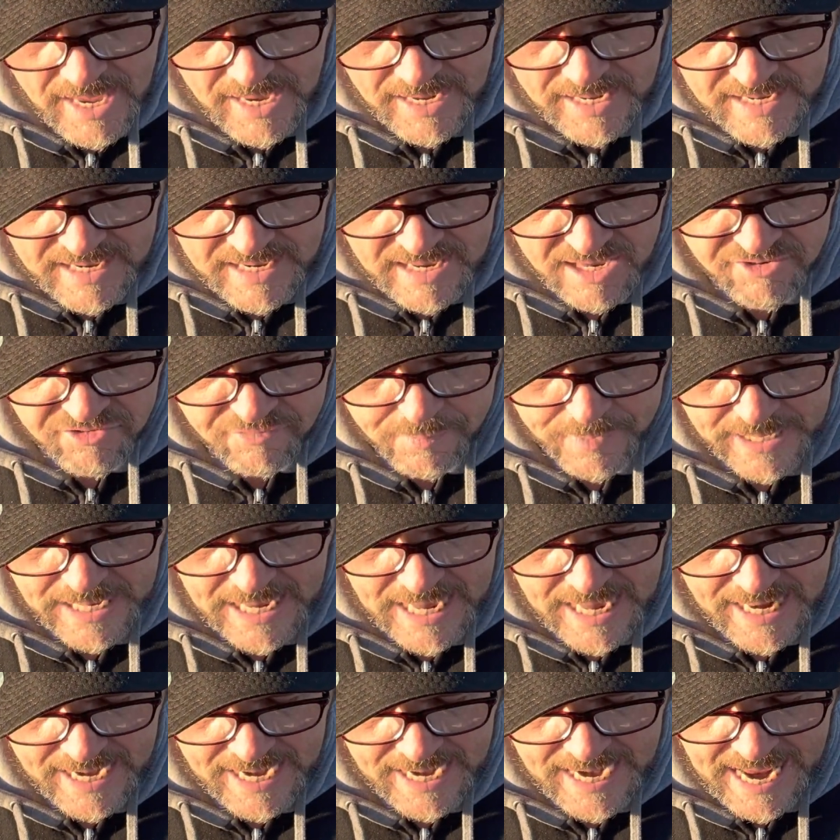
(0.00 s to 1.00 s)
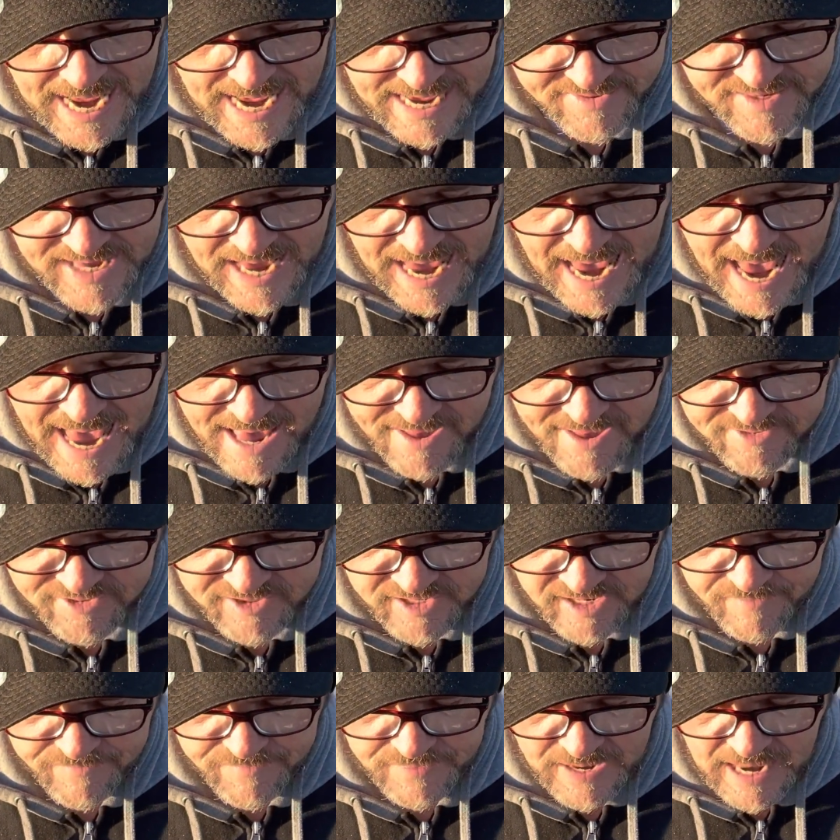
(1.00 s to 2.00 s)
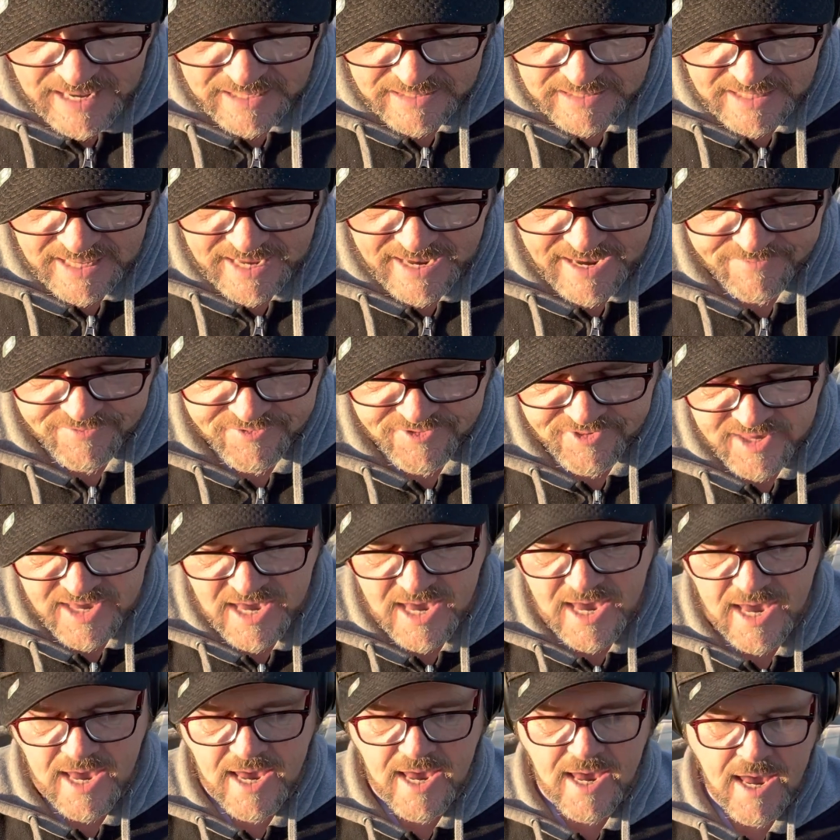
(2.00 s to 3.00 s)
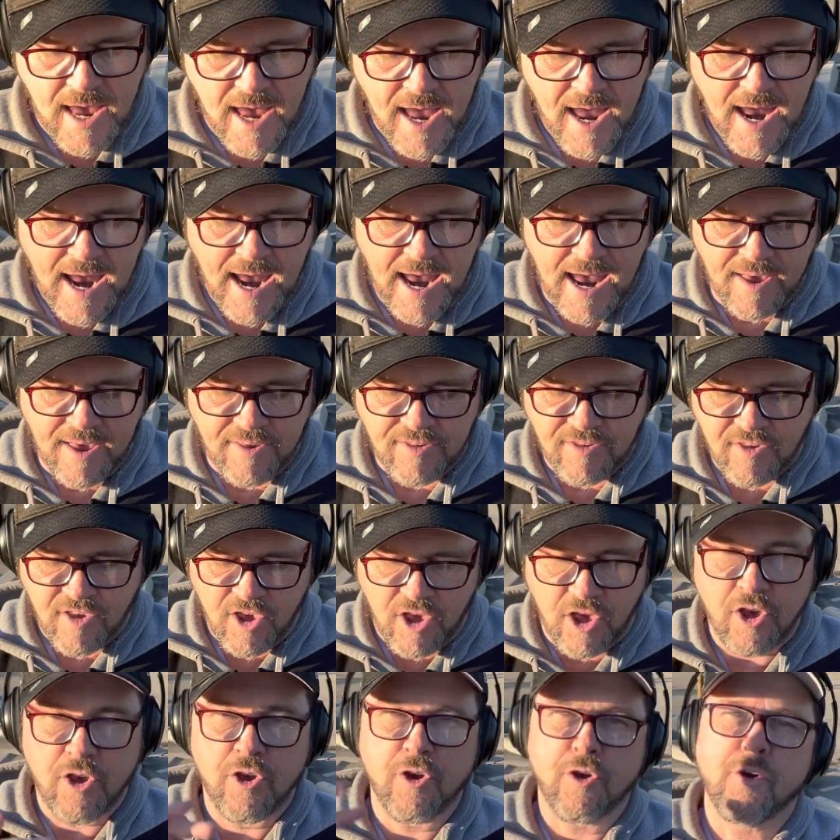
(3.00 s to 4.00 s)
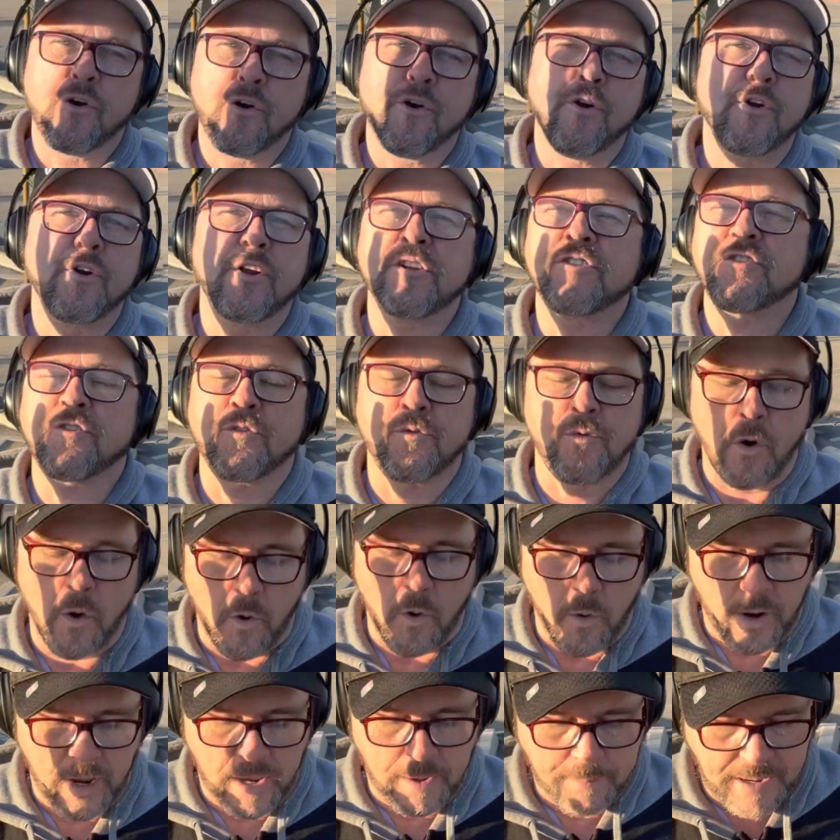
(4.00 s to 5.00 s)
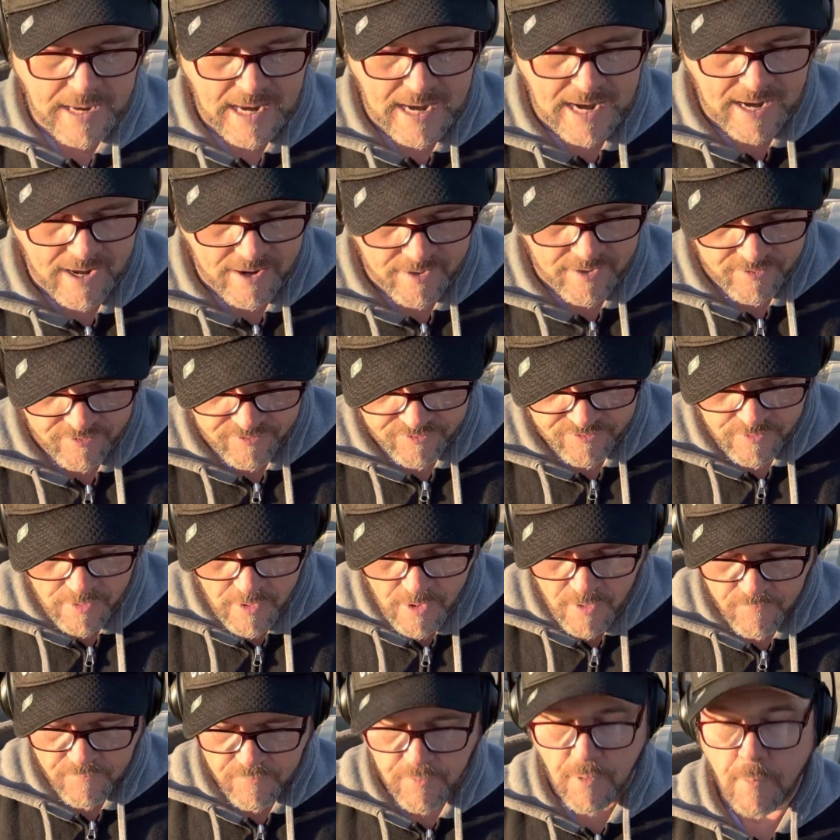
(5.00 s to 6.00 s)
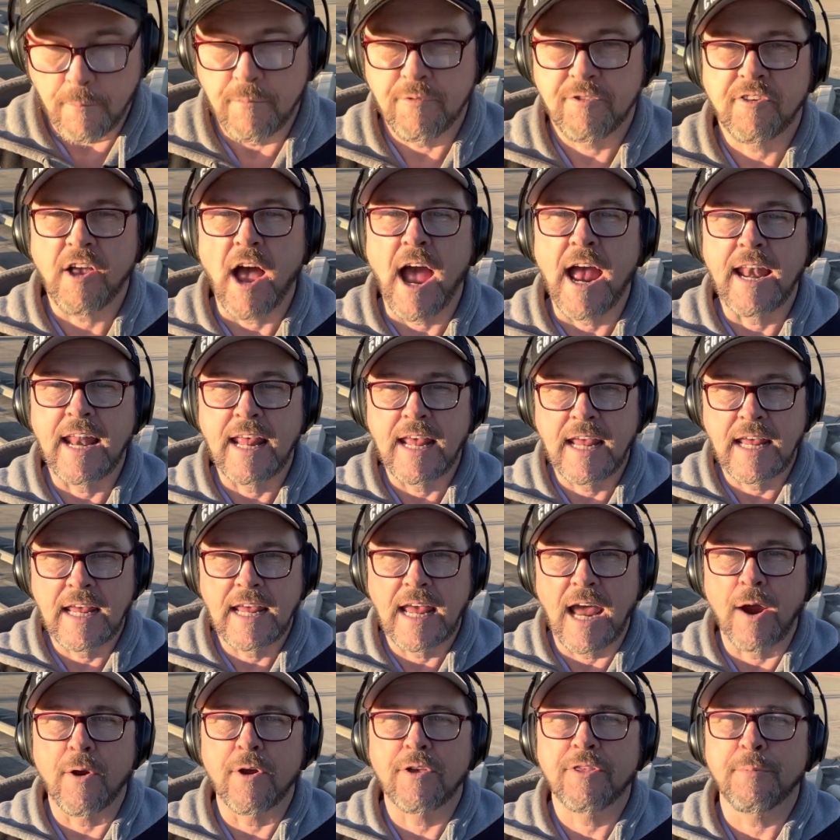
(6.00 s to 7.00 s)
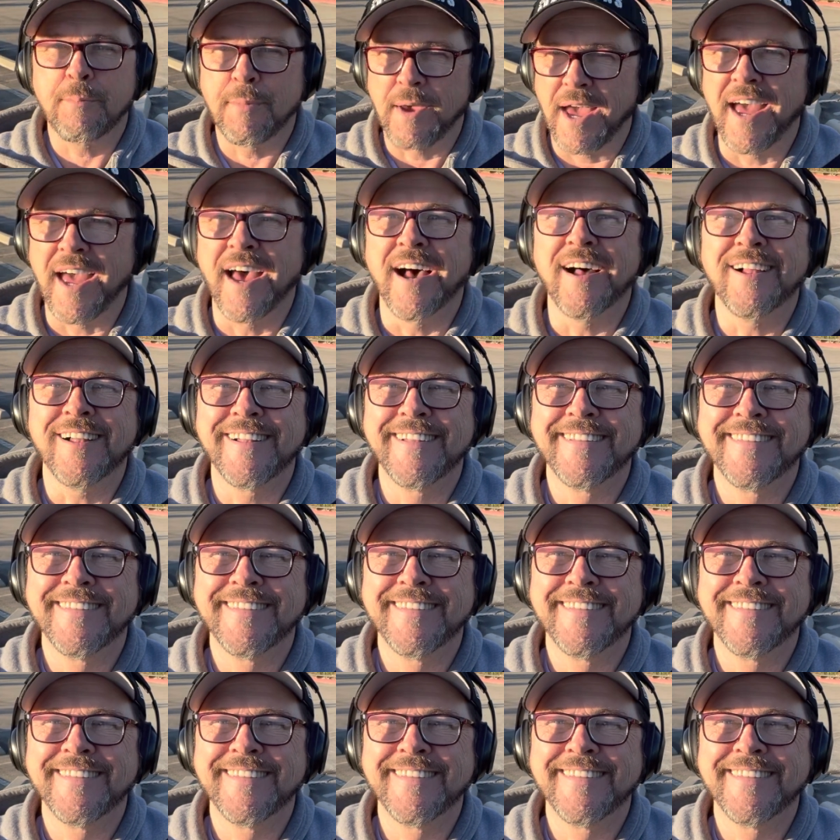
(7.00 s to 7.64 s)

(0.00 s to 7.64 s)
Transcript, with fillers: ESPN has asked if LAFC has cured its growing pains from signing Gareth Bale.